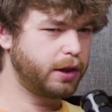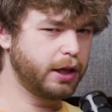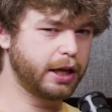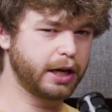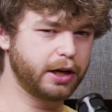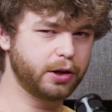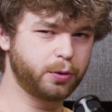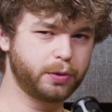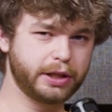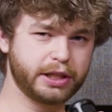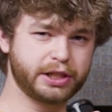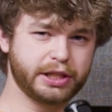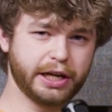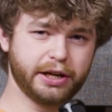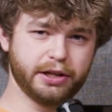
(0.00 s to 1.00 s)
And I know we
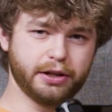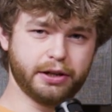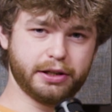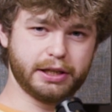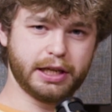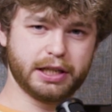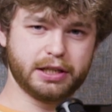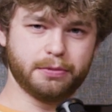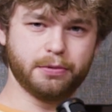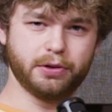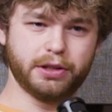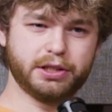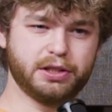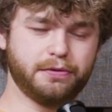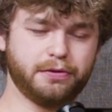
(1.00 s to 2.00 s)
shared our
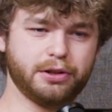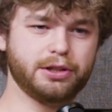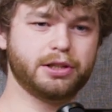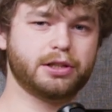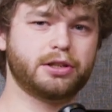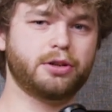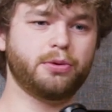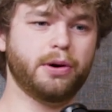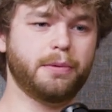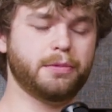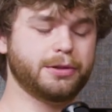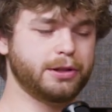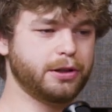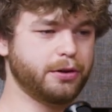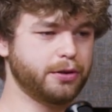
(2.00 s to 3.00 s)
testimonies the first 2
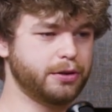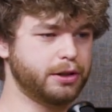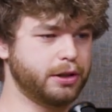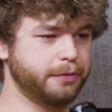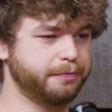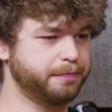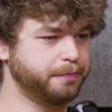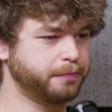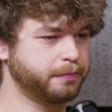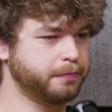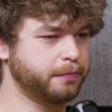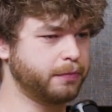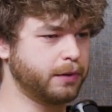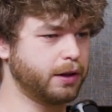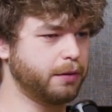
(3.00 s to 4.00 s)
episodes,
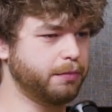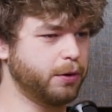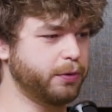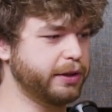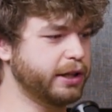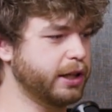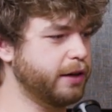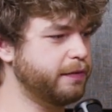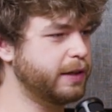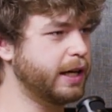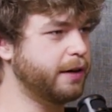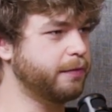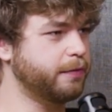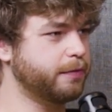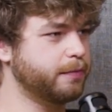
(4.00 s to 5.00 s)
but we'd love to
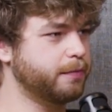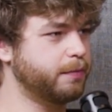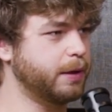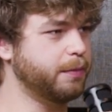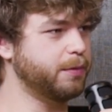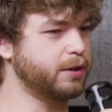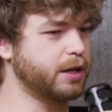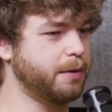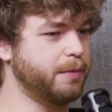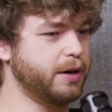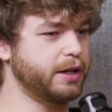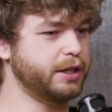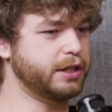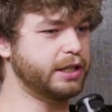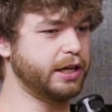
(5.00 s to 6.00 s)
have people come
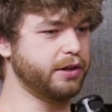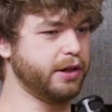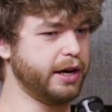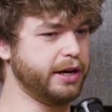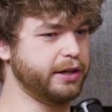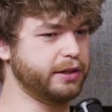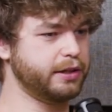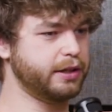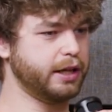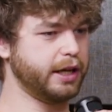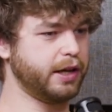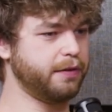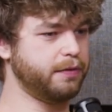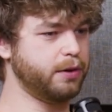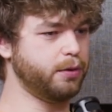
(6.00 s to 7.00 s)
on and share theirs.
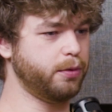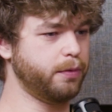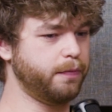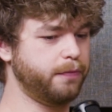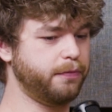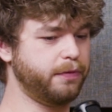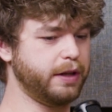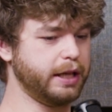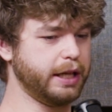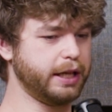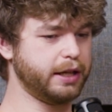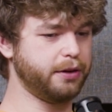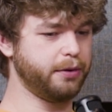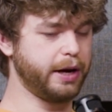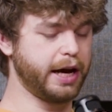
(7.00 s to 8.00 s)
Like if you feel
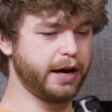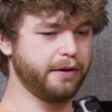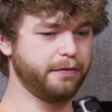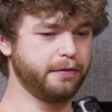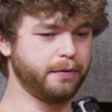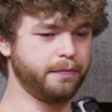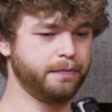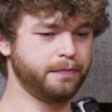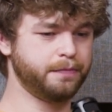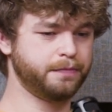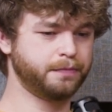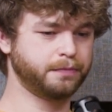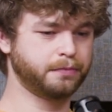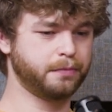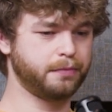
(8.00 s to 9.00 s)
like you have
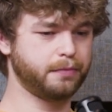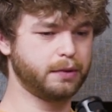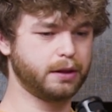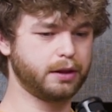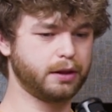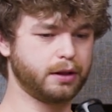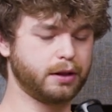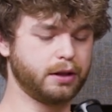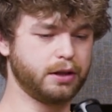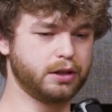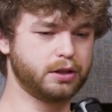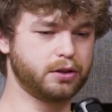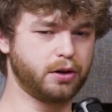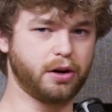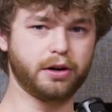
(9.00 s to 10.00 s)
a
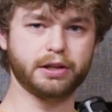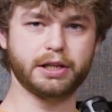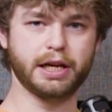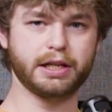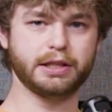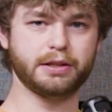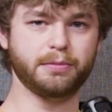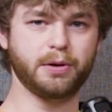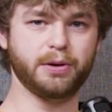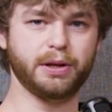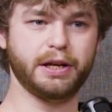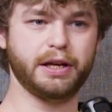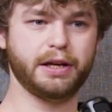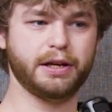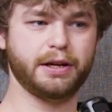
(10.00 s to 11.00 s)
strong
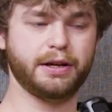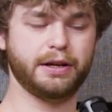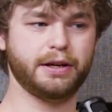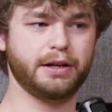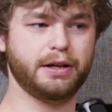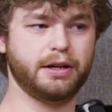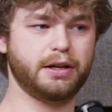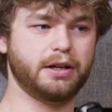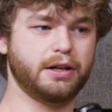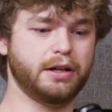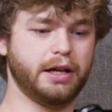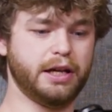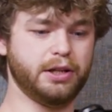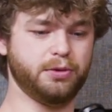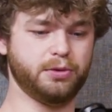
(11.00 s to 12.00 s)
testimony
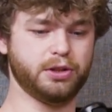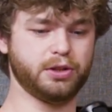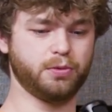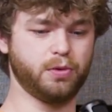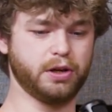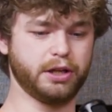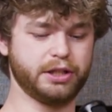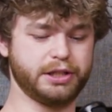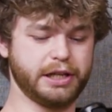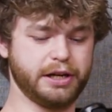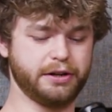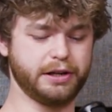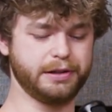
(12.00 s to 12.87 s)
and you just want to share